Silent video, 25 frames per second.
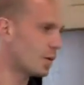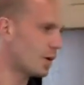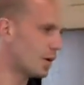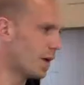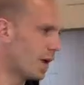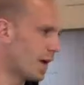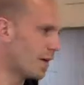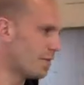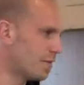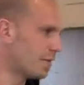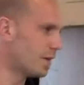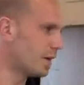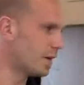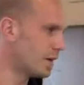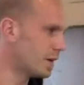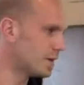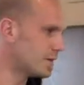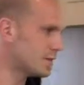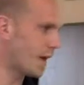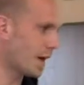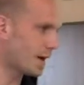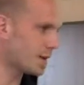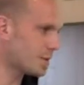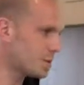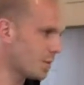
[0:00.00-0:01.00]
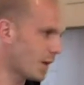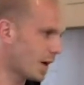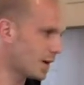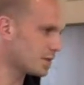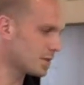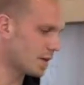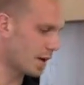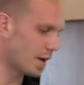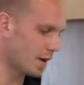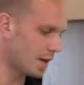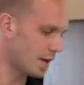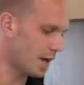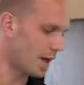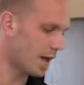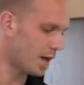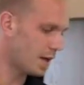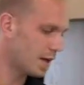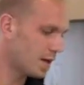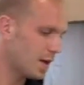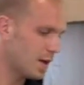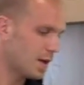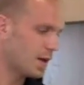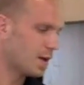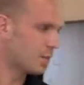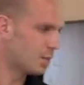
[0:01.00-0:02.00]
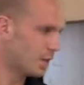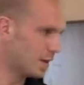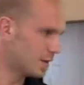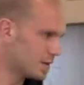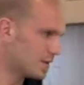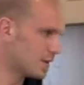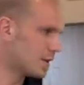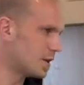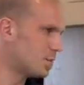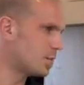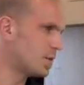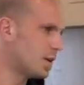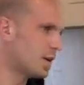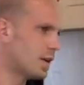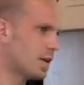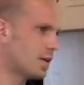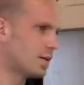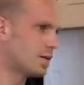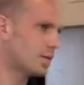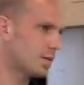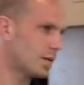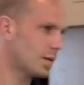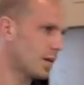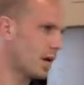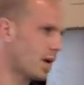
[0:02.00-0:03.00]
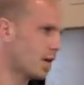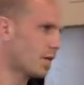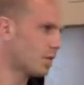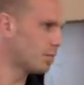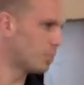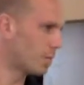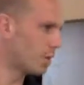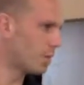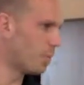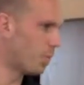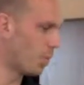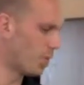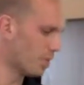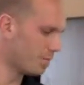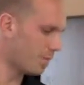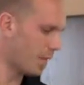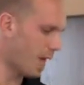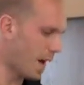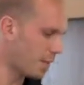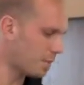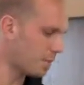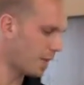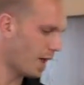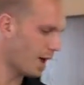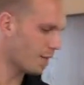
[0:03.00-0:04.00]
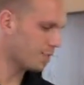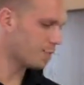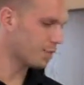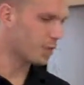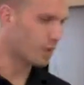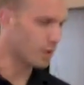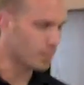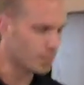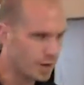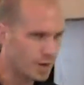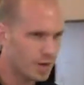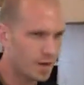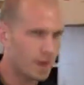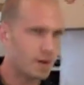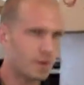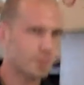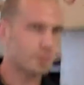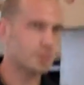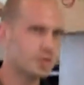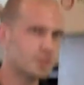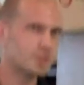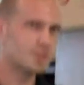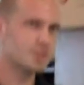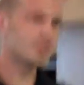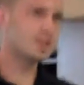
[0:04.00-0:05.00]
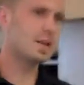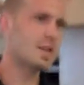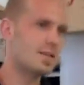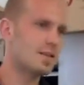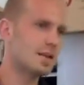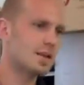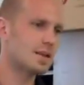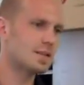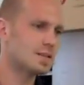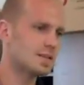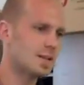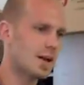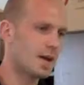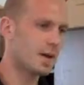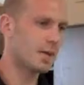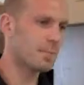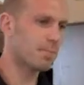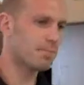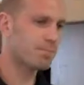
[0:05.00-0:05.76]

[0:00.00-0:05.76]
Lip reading: We don't have the exact specs on it yet, but it's going to be the more flat platform. We just see that